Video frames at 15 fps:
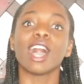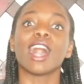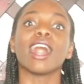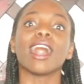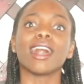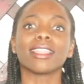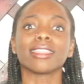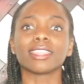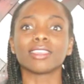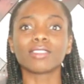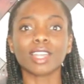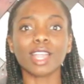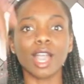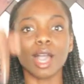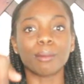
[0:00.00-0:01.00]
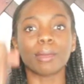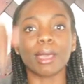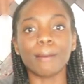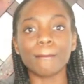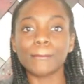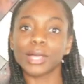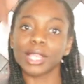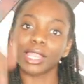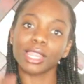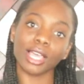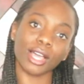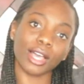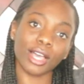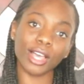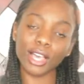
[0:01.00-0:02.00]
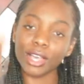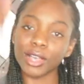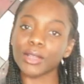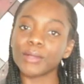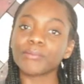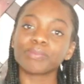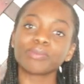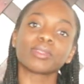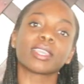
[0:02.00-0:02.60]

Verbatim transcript: uh, leave a comment below.